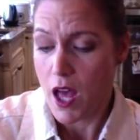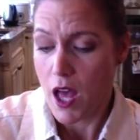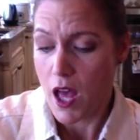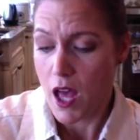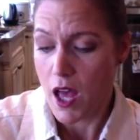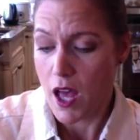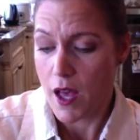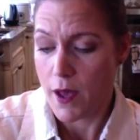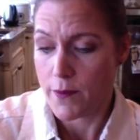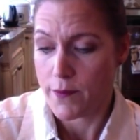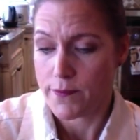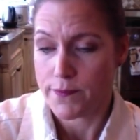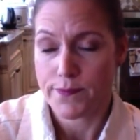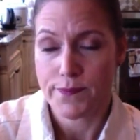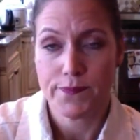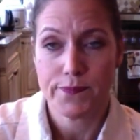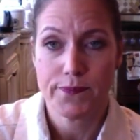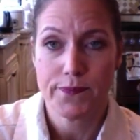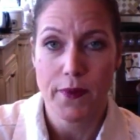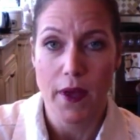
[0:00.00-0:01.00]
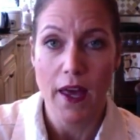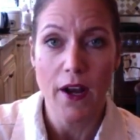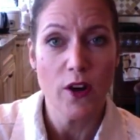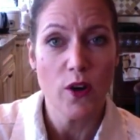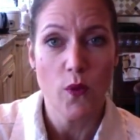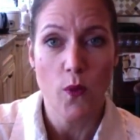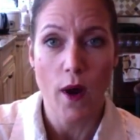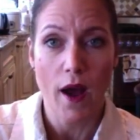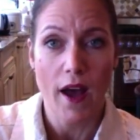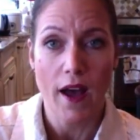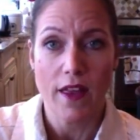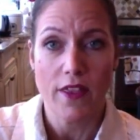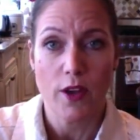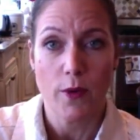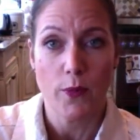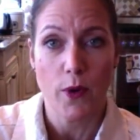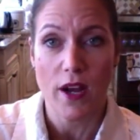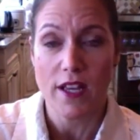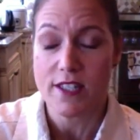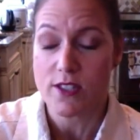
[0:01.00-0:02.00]
I don't know why they're
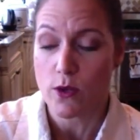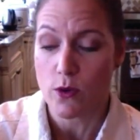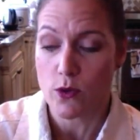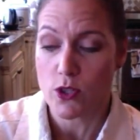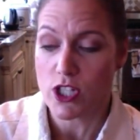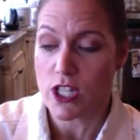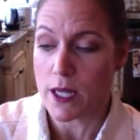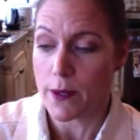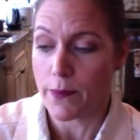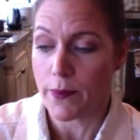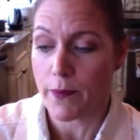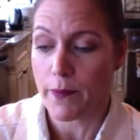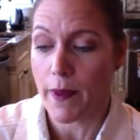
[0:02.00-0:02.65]
priced so cheap.